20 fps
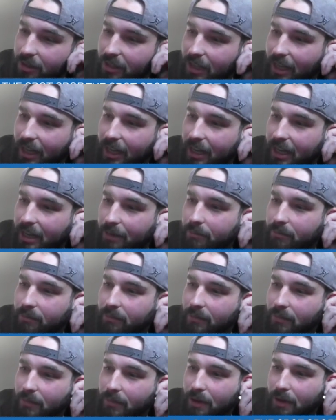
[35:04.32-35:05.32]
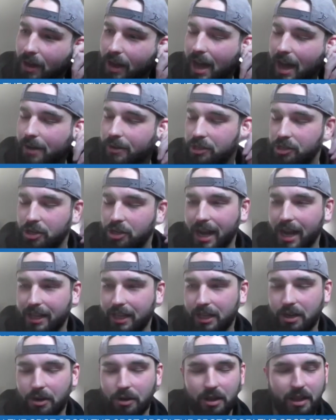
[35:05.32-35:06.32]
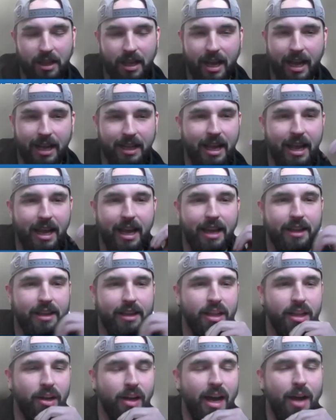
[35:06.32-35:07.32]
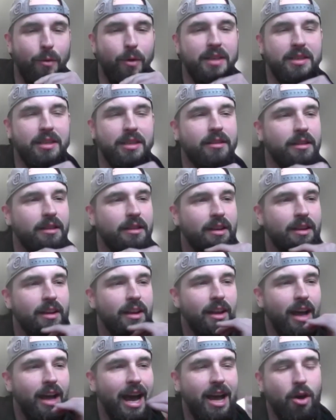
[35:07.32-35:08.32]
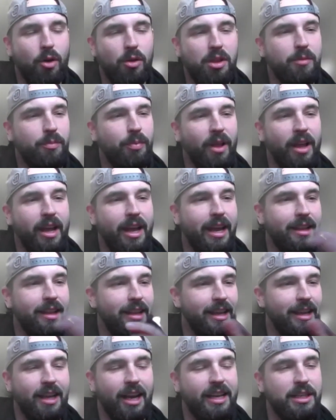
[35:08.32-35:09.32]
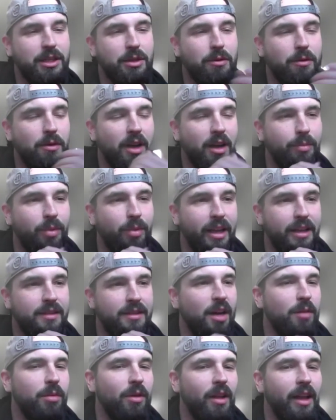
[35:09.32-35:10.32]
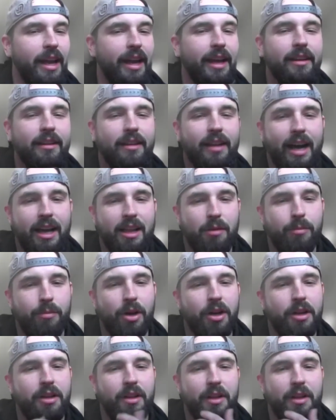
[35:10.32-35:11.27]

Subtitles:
I was trying to go to the NA. I only played in high school. I played double A out of Berkeley,